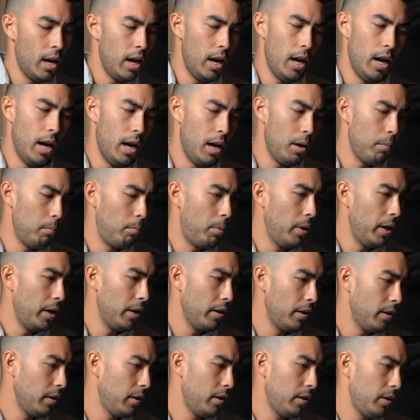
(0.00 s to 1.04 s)
Uh,
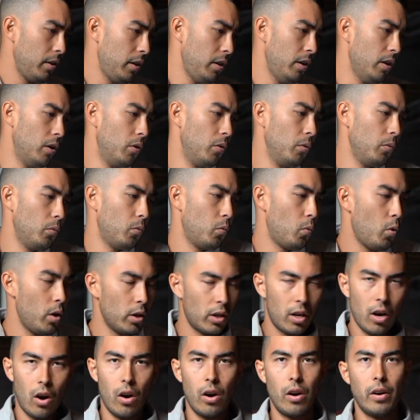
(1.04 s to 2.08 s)
but you know,
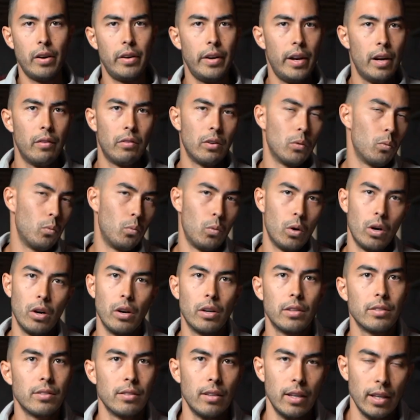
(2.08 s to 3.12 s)
one card never
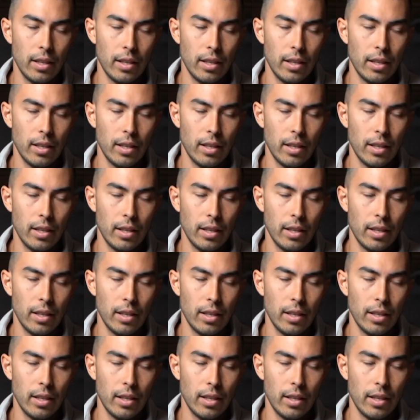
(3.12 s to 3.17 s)
works.